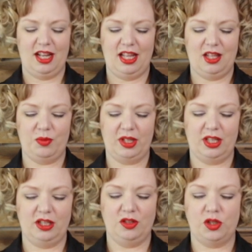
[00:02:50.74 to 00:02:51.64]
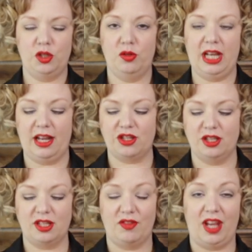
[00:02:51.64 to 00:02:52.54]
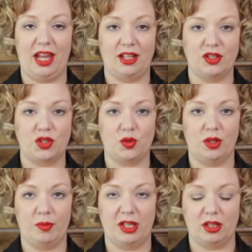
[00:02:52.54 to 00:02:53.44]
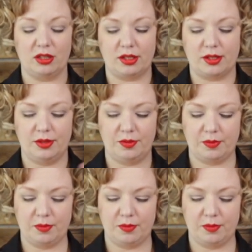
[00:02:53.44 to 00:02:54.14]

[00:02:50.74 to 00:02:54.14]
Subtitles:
And then we're going to do 2 dashes of Angostura bitters.